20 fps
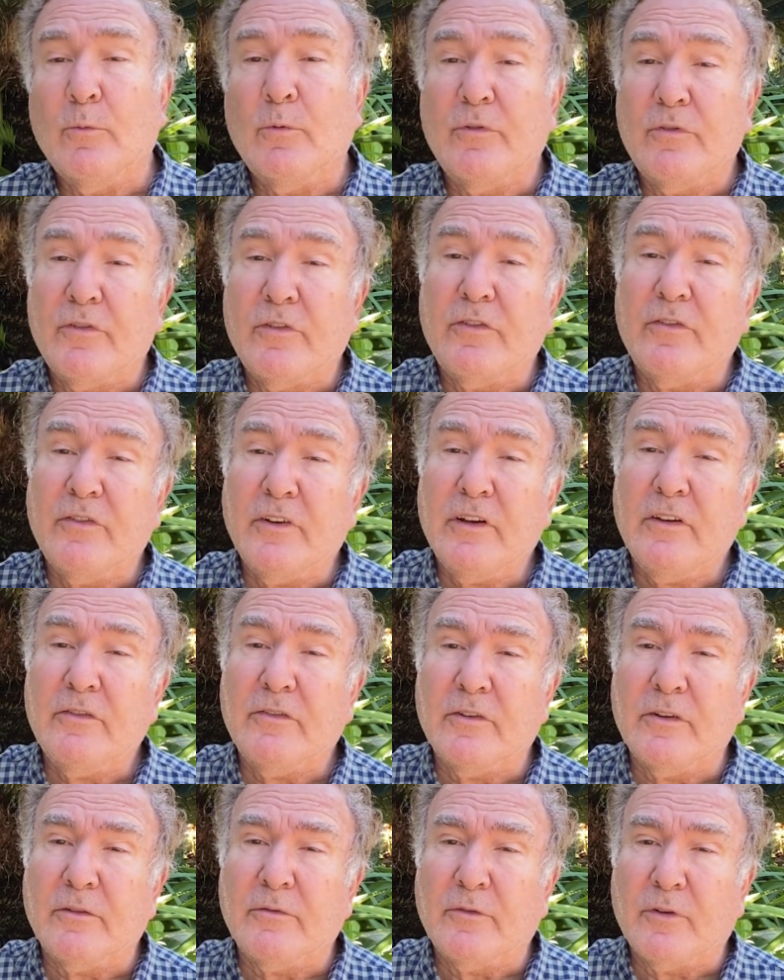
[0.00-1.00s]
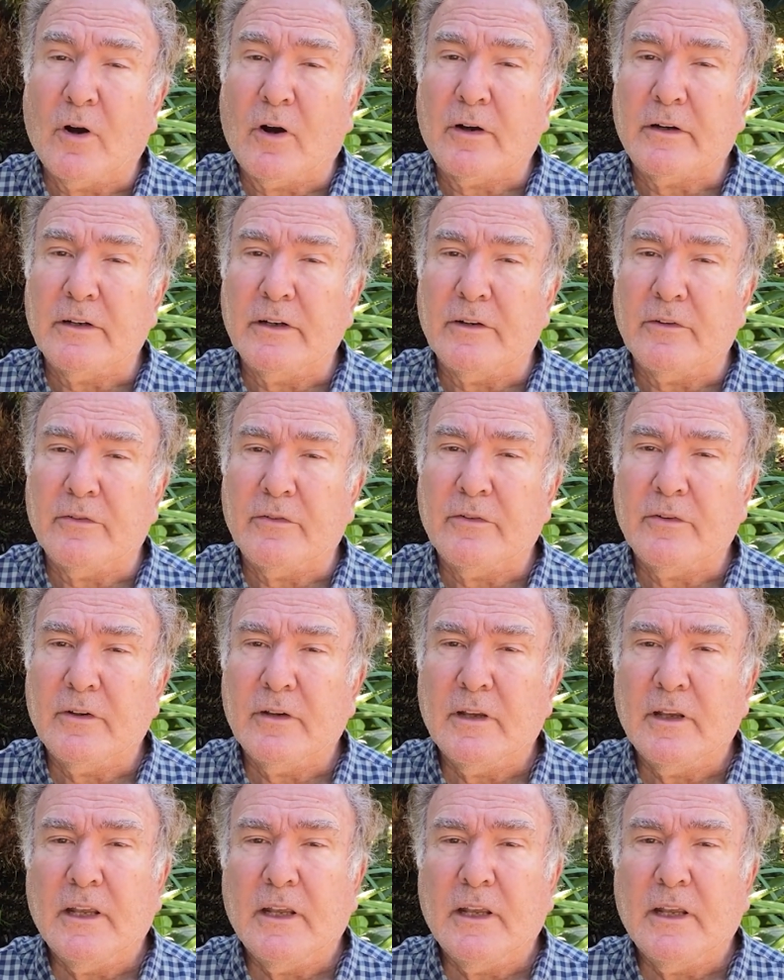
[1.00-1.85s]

was the season of darkness.